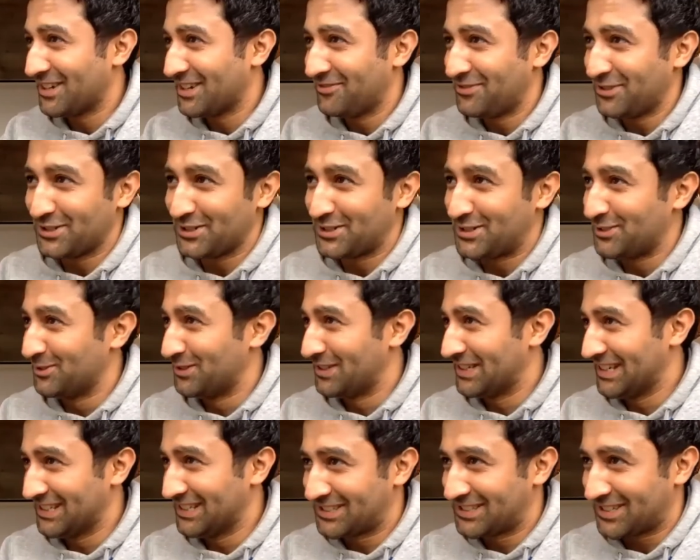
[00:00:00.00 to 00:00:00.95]
give you the two
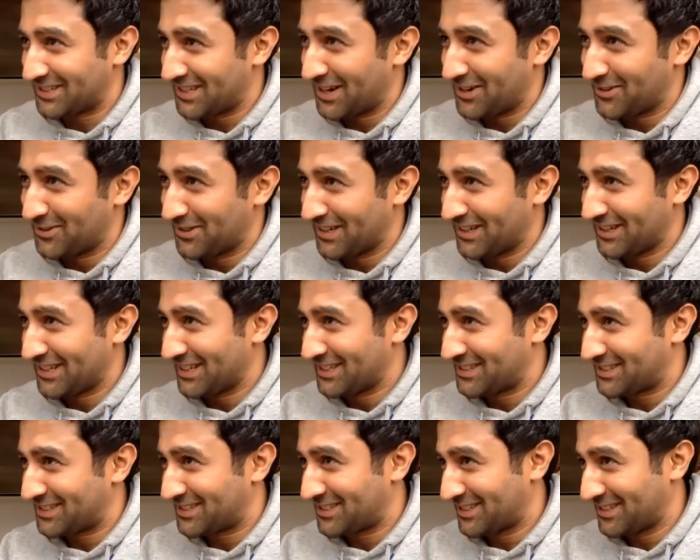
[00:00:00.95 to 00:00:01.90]
leads because I don't think
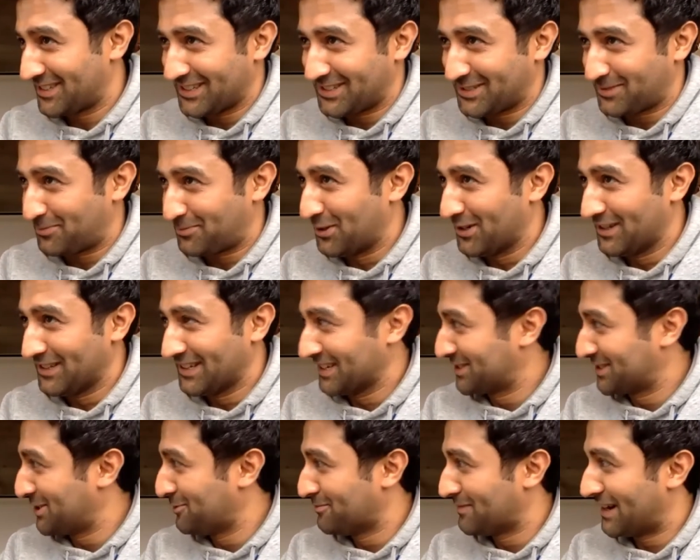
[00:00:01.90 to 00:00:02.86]
that's spoiling
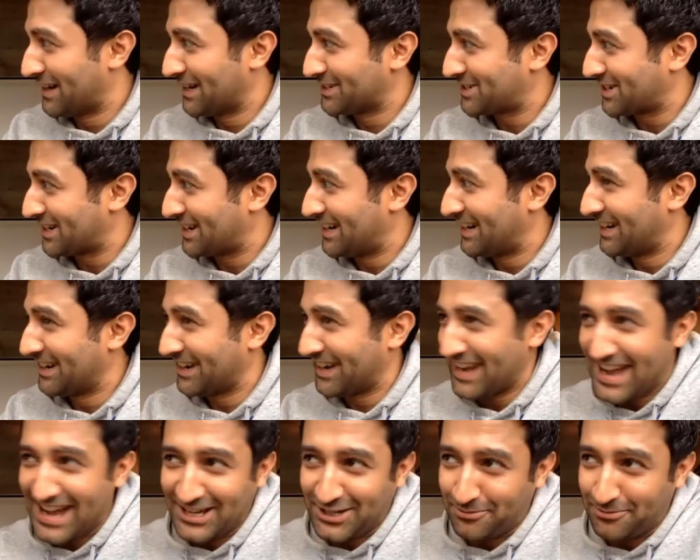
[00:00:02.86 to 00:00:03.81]
too much.
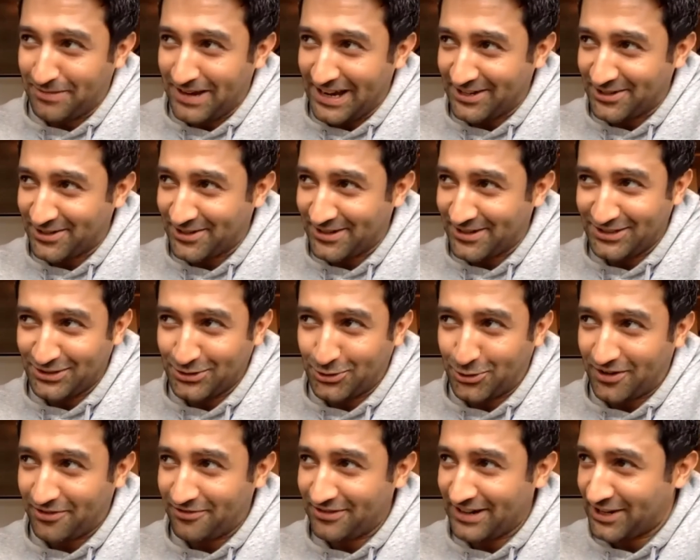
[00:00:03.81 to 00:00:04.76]
Nile and
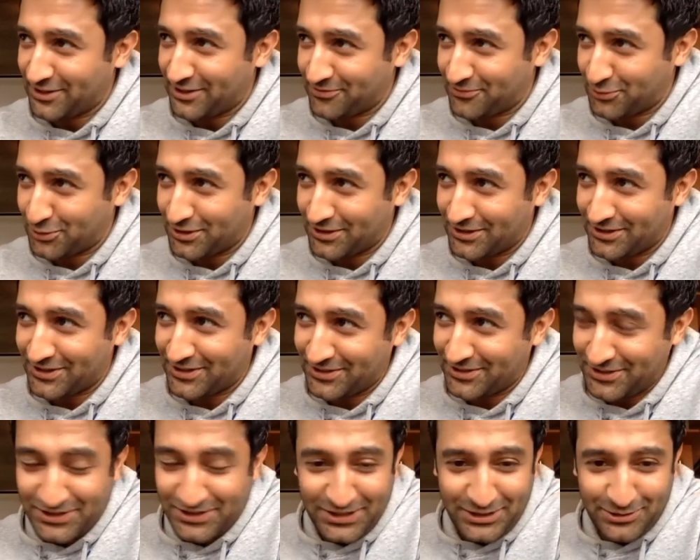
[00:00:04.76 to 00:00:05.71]
Laura Vanderport are
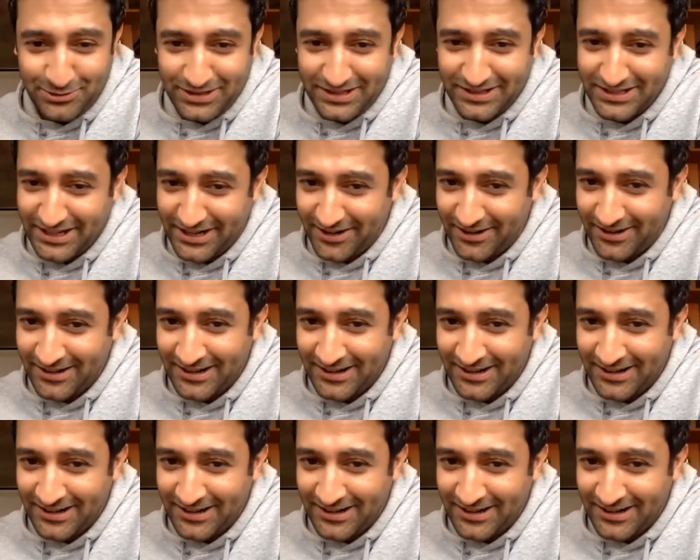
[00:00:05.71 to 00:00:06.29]
the two in there.